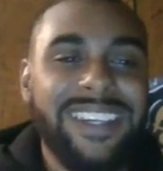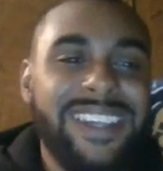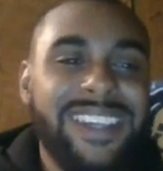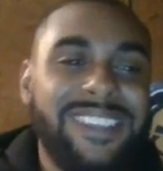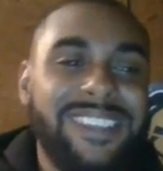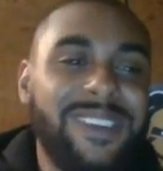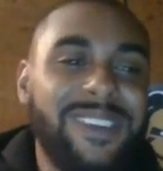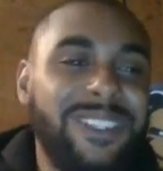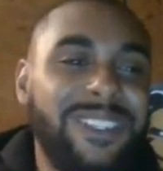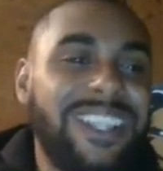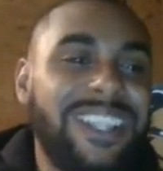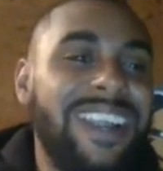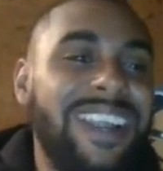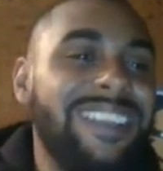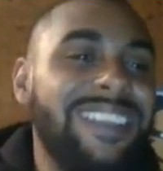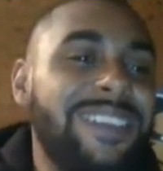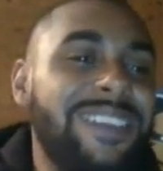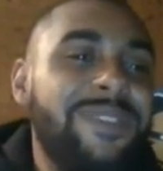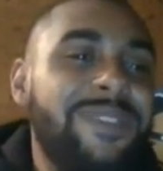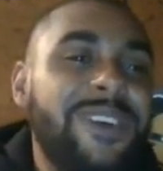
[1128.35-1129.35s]
So,
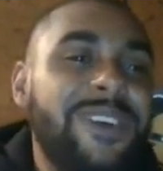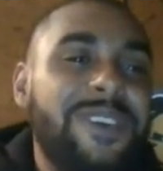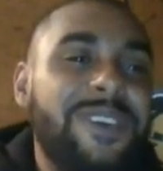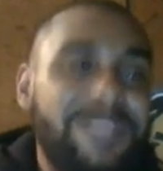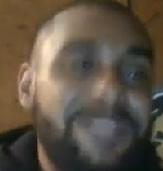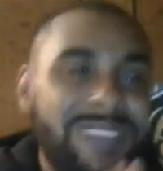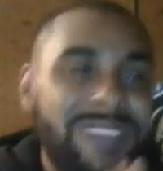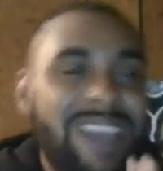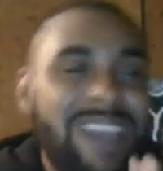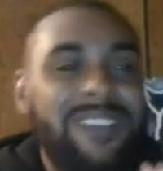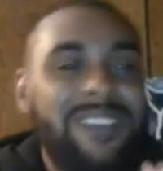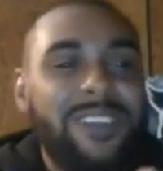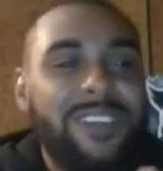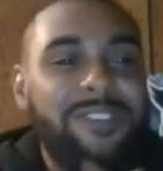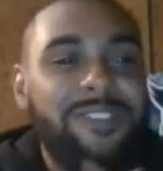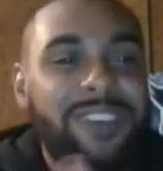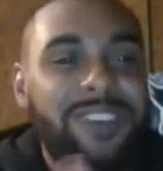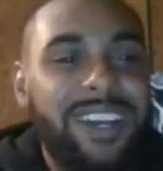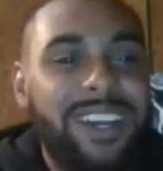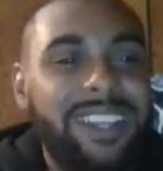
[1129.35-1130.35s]
Jonathan, we're going to have a little
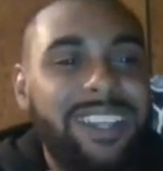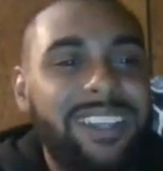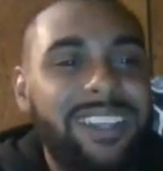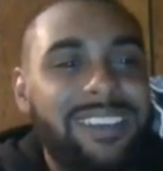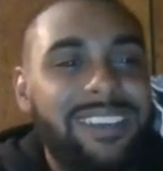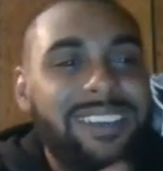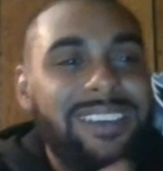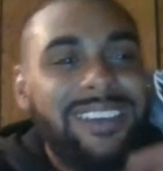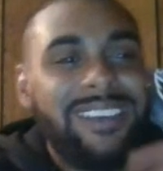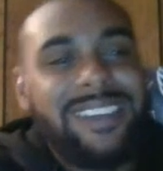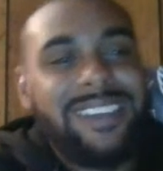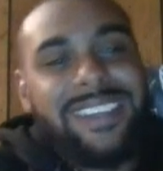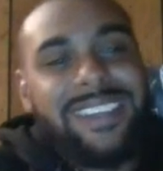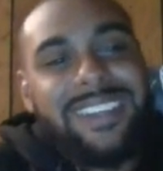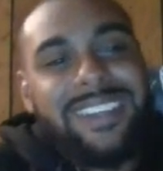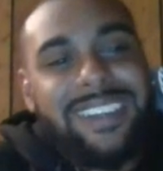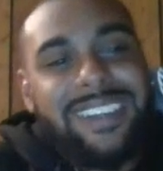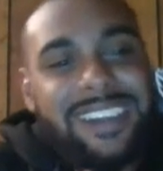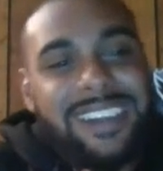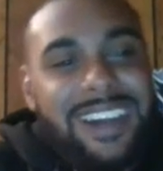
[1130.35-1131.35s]
fun here.
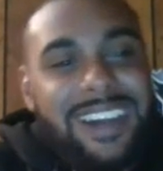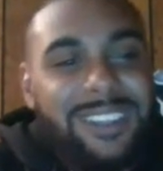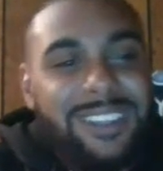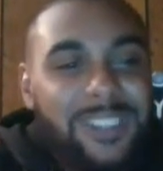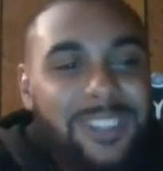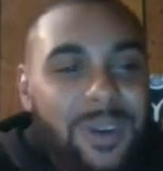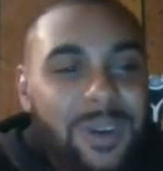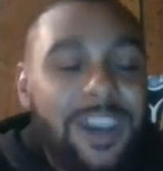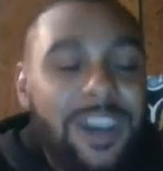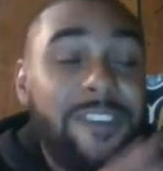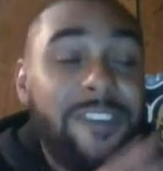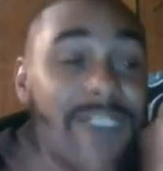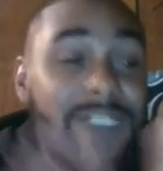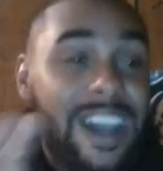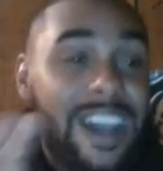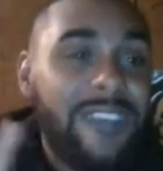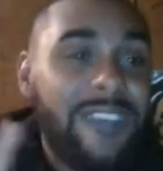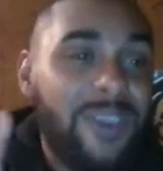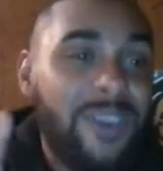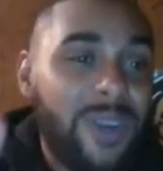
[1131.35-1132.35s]
I'll throw out
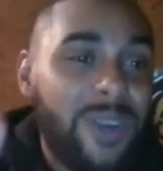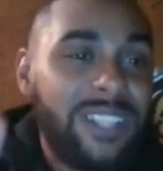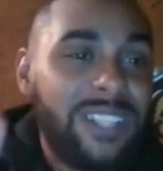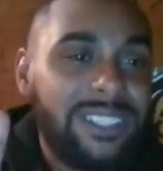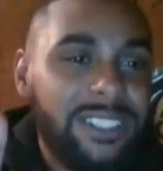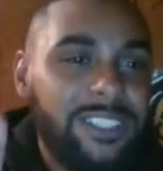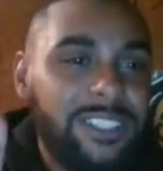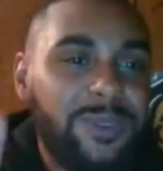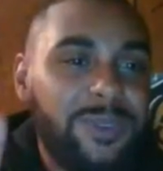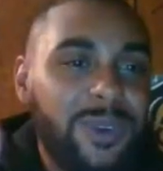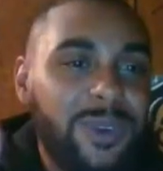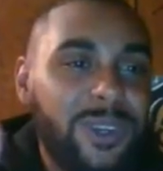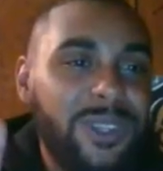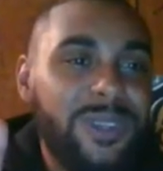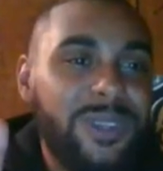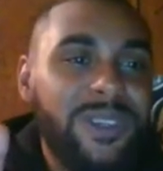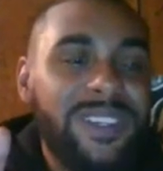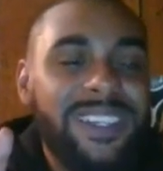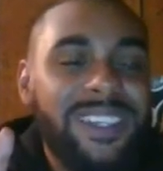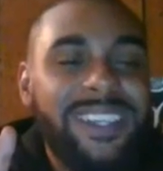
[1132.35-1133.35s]
5 questions for
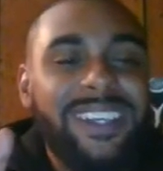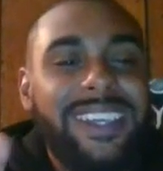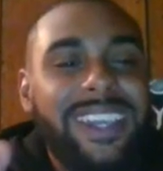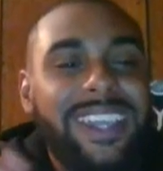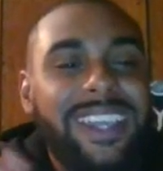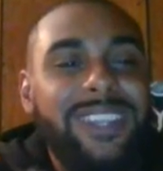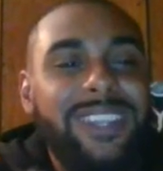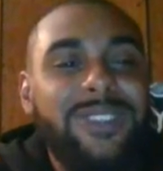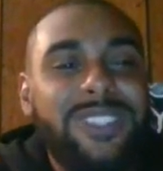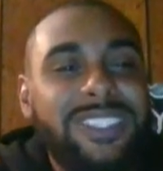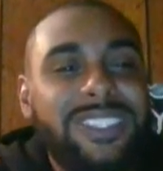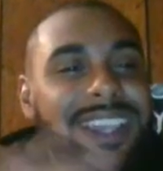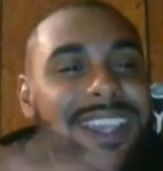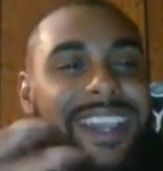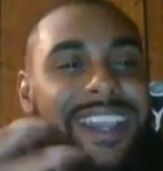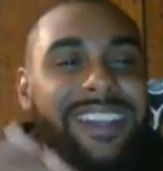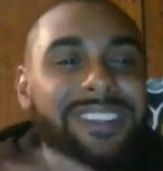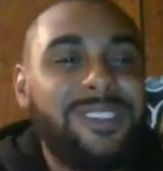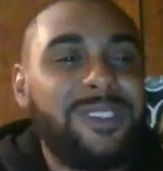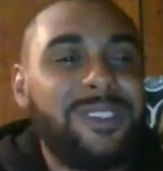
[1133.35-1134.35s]
you, and you just
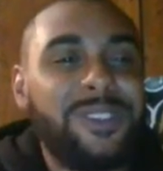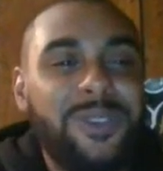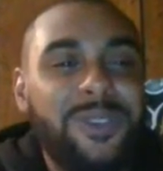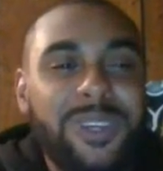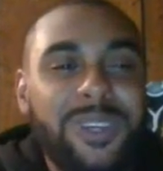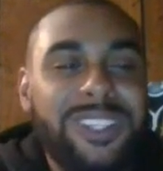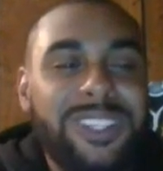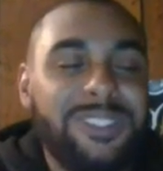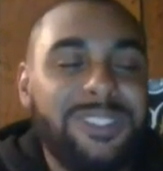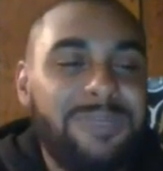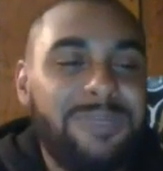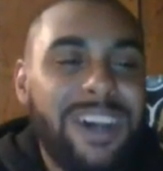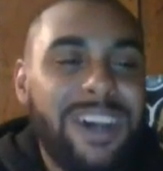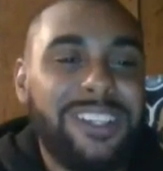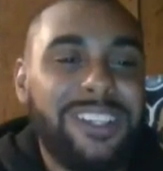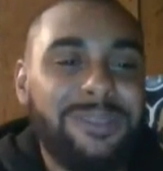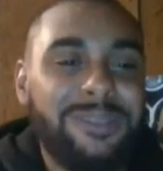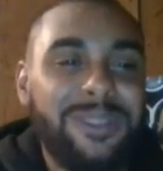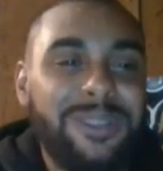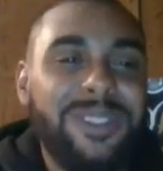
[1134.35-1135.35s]
answer as quick as
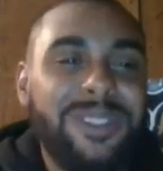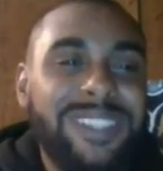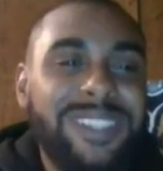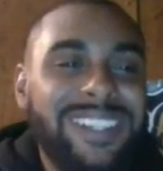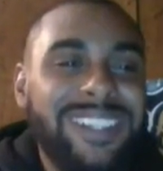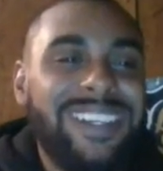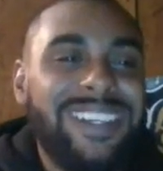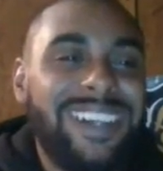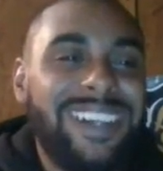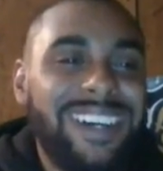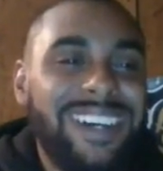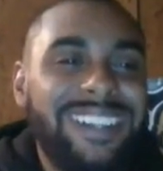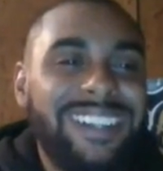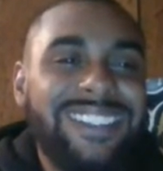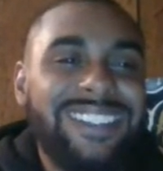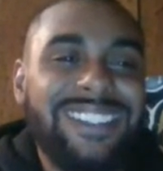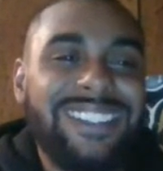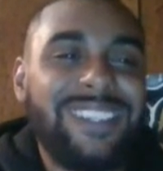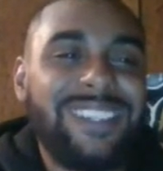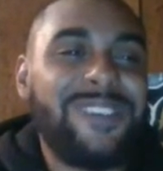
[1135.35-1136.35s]
possible.
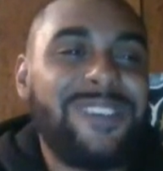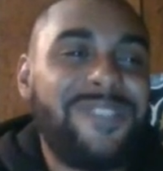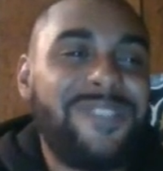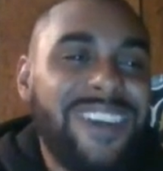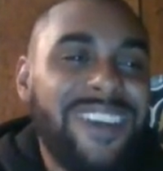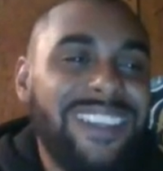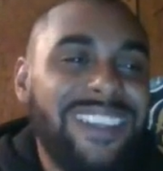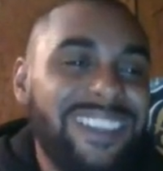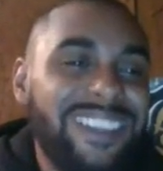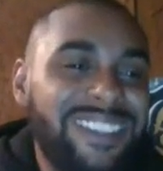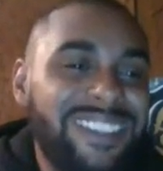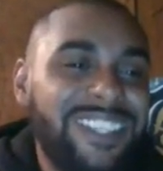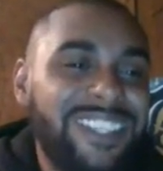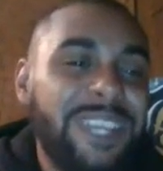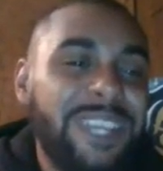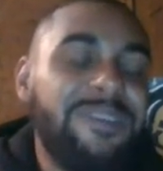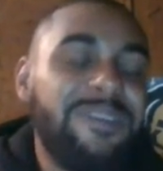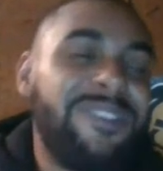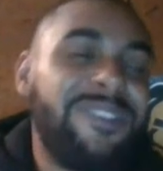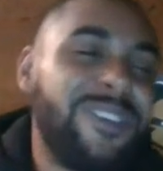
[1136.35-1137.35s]
Just a little fun little
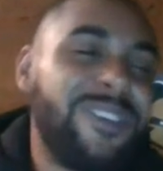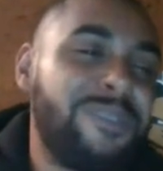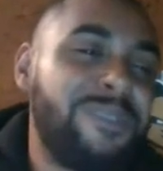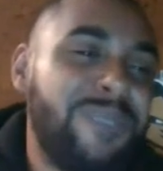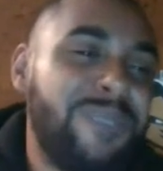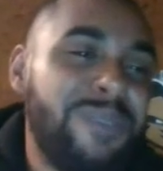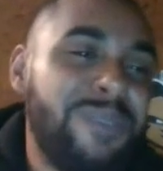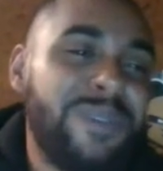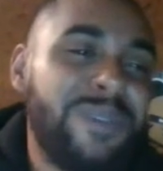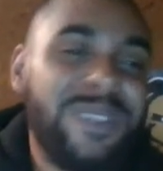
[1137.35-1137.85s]
segment for the people.